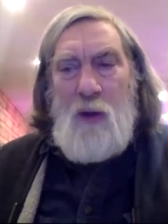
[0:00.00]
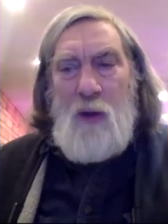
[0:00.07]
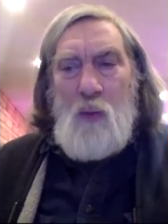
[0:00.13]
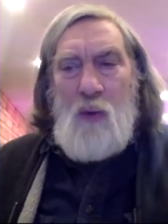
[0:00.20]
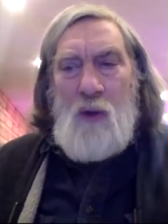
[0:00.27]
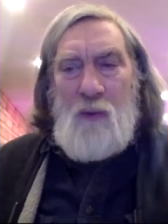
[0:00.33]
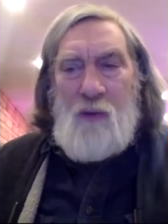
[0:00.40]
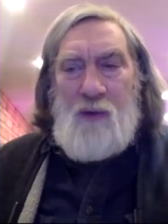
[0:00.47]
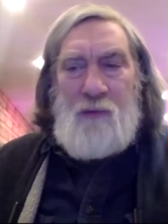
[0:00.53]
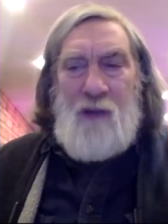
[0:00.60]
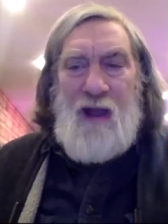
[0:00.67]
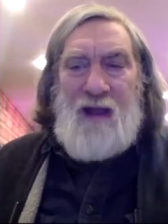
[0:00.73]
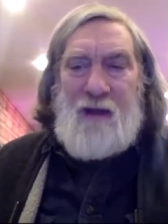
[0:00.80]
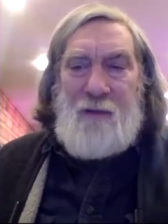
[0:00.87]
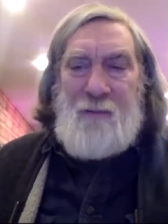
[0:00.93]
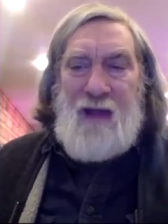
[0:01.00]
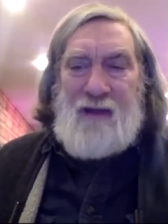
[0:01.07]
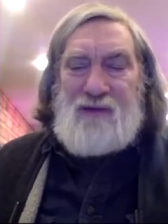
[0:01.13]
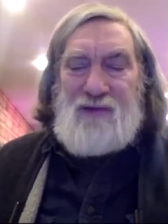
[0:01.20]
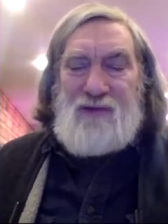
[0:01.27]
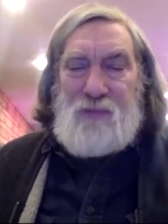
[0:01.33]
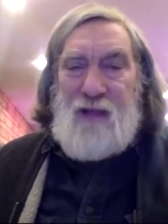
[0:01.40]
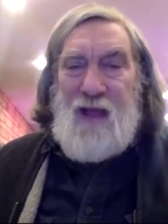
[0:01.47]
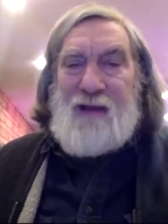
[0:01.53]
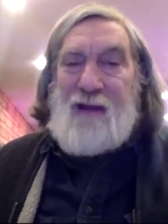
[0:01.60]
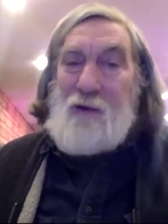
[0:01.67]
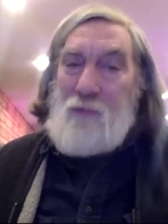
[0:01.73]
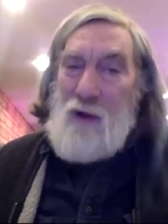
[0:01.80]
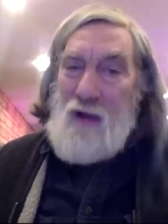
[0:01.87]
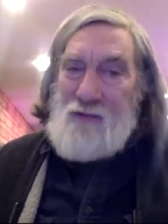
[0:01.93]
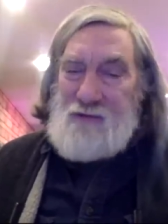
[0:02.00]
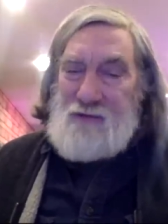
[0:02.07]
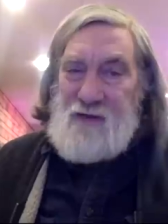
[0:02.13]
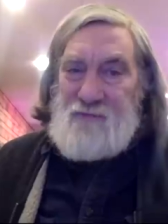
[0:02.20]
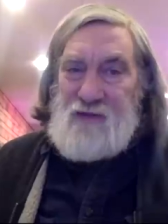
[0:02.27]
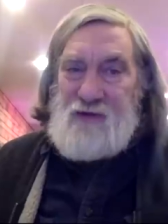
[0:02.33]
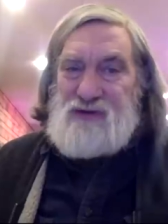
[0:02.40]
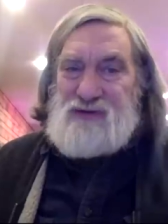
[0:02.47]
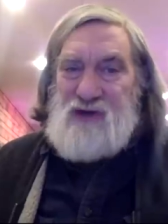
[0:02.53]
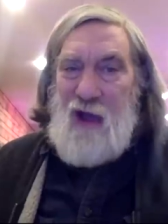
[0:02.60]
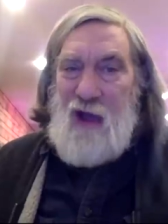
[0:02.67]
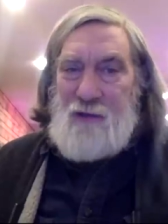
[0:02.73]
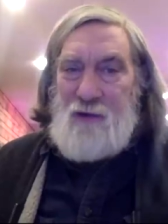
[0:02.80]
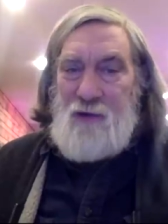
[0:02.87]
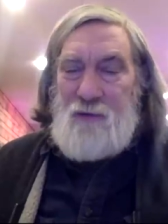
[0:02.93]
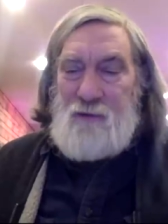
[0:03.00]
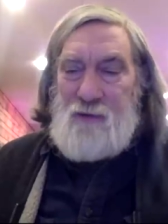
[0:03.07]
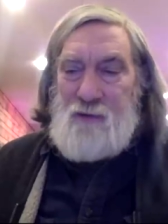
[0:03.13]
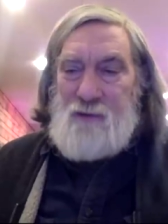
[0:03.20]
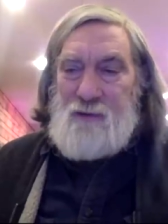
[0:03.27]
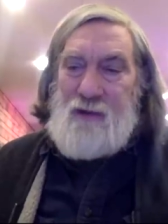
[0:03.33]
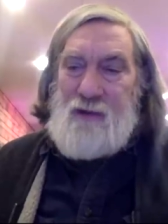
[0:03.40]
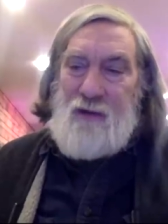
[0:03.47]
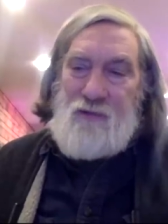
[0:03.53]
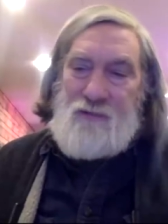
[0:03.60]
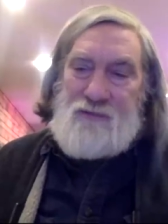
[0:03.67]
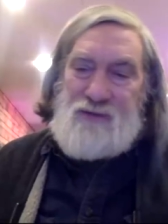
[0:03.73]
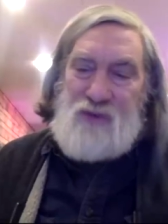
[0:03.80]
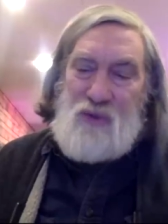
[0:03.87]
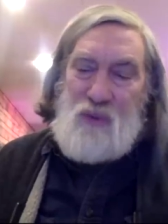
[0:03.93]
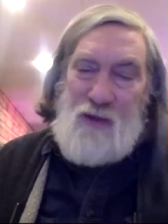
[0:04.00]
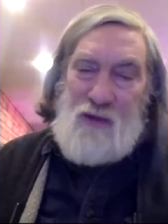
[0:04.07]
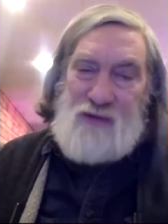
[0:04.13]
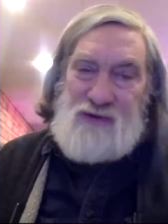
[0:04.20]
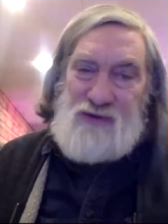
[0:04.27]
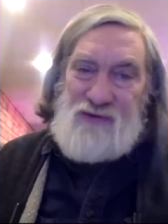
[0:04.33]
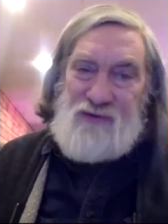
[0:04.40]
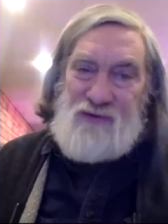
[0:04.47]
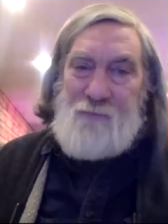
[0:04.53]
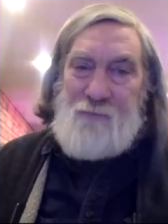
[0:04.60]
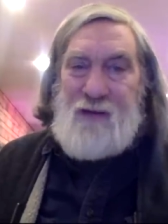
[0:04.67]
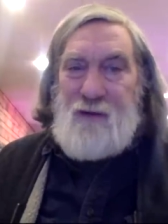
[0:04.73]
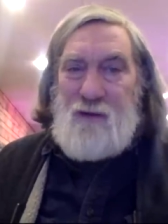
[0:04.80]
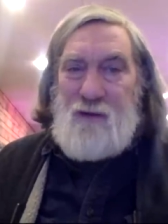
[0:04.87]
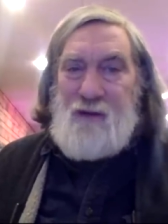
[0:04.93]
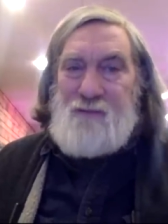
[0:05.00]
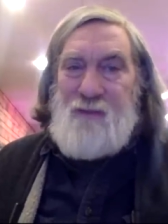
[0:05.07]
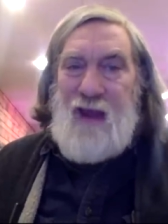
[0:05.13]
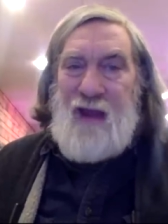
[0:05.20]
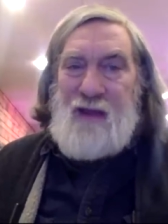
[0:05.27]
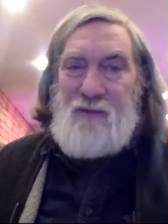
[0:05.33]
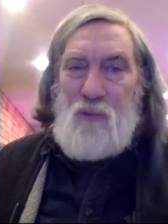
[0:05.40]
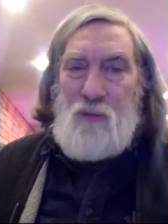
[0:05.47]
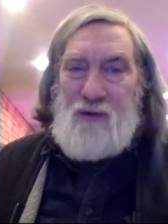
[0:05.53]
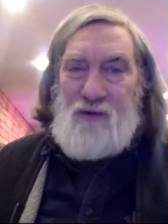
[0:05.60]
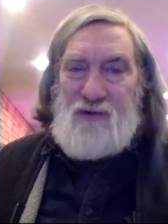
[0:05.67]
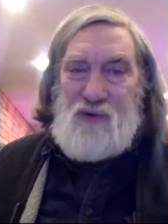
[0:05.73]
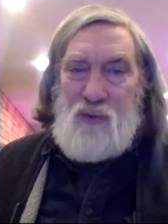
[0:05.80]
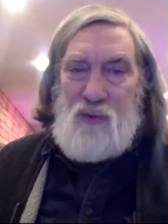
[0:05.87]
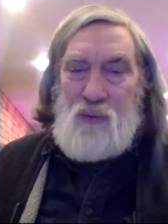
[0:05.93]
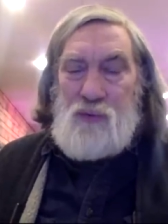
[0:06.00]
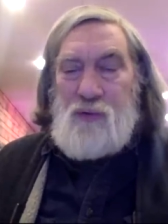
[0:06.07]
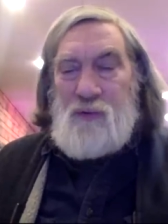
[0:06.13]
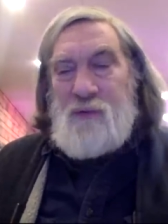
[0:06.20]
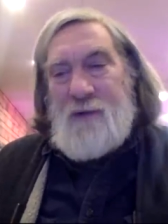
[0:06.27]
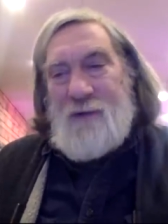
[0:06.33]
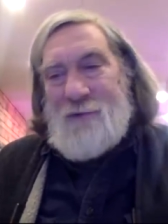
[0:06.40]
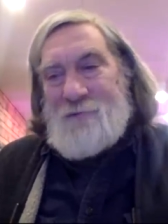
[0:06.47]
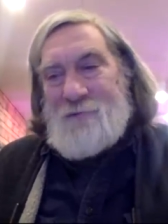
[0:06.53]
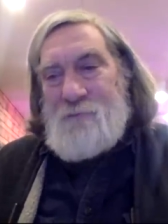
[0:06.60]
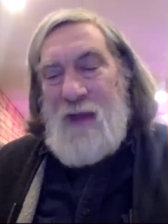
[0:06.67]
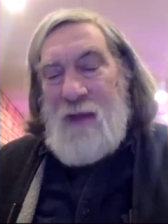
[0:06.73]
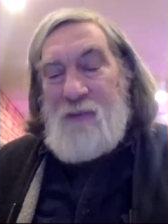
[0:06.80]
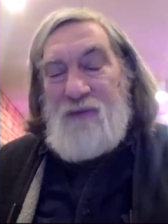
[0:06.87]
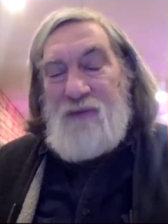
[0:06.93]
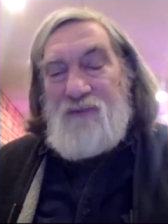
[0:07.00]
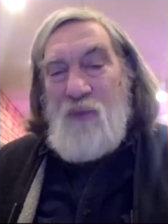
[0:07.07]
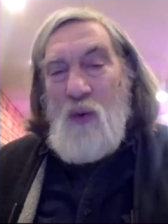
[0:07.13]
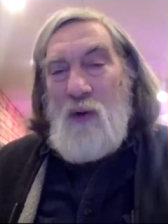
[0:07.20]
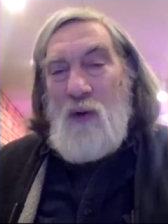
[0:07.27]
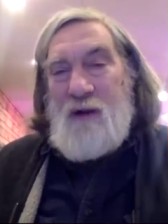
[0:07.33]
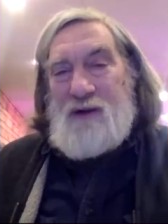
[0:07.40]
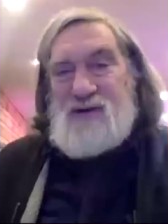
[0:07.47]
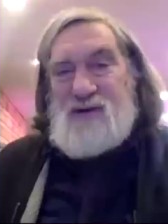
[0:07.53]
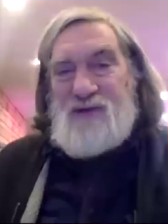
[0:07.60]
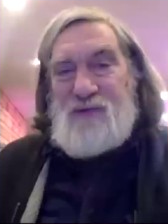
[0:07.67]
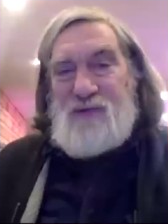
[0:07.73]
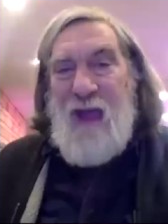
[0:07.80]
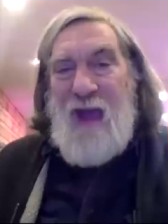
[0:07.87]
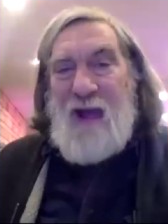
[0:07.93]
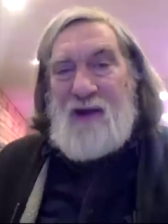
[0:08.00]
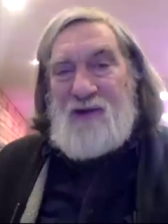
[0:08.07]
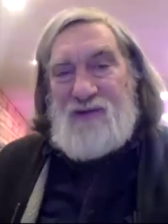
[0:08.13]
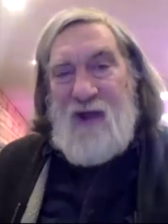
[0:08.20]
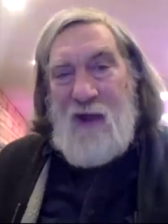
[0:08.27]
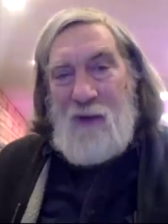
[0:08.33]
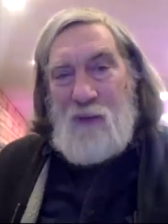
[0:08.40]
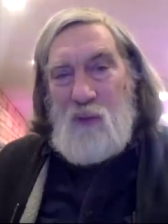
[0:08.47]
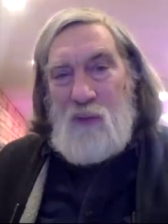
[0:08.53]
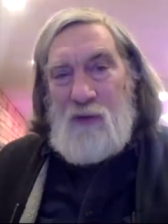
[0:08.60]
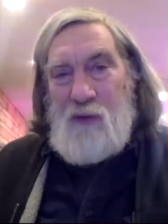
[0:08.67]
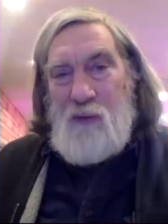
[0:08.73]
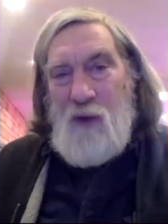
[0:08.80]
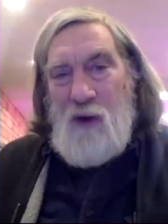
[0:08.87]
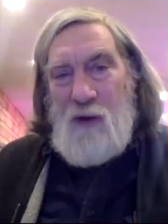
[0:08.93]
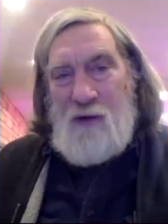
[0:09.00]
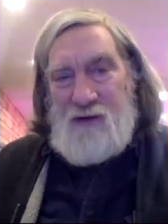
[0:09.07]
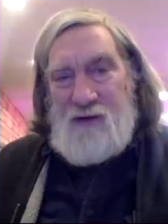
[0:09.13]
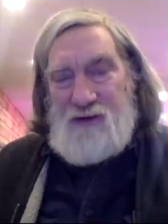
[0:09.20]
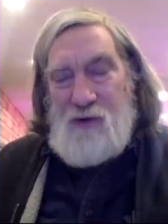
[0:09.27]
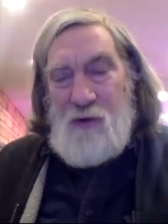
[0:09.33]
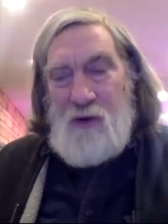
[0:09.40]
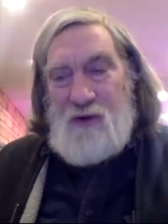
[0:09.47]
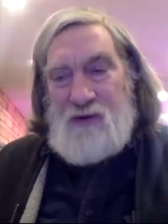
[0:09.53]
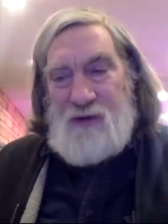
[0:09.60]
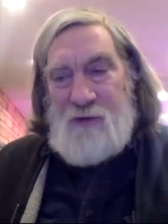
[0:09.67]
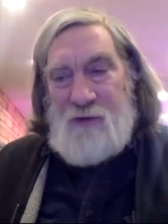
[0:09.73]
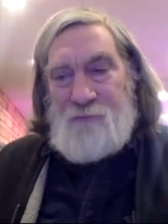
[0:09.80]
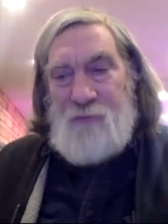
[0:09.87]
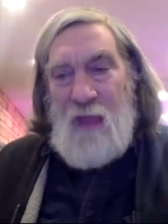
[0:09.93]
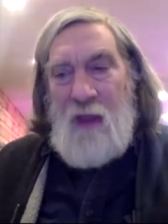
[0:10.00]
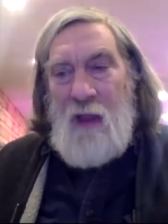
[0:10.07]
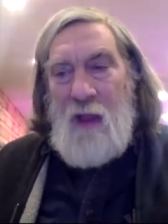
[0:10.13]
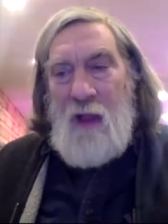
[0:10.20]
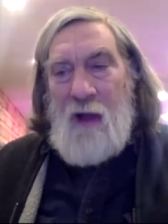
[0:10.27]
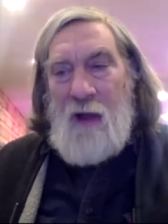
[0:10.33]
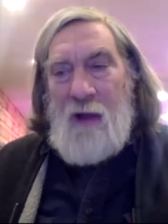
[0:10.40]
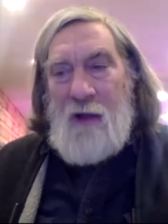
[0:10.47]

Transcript: So what we recommend is planting relatively shallow, you know, two inches up here in Maine where it's cool, maybe four inches max down where you are in Georgia,